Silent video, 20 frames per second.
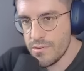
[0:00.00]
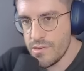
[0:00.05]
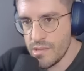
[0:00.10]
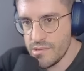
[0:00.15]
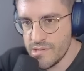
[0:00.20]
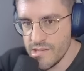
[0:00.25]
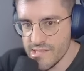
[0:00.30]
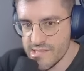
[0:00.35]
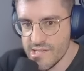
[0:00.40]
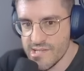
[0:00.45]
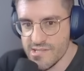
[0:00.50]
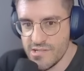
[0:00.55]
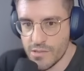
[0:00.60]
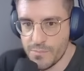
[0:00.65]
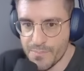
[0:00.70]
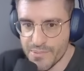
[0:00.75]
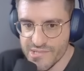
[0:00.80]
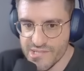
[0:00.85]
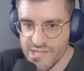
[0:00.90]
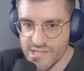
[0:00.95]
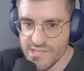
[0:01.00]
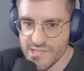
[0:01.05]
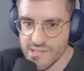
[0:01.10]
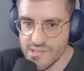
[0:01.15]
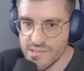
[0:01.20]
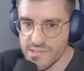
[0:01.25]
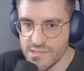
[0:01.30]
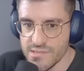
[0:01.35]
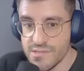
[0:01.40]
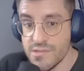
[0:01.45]
the disk is not
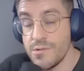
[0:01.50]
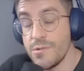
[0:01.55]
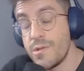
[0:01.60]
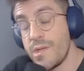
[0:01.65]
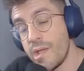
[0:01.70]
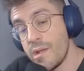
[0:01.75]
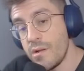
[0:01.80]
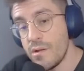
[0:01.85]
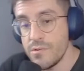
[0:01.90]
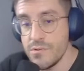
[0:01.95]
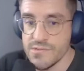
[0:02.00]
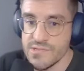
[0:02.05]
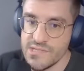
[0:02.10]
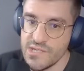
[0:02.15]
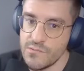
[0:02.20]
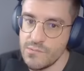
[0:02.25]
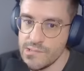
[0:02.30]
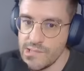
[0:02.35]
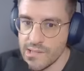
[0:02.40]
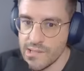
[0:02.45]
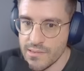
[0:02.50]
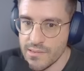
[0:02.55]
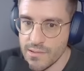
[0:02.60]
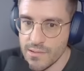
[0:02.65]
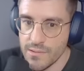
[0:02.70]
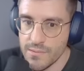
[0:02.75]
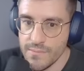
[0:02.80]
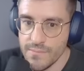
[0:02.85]
persistent, so you cannot use SQLite there.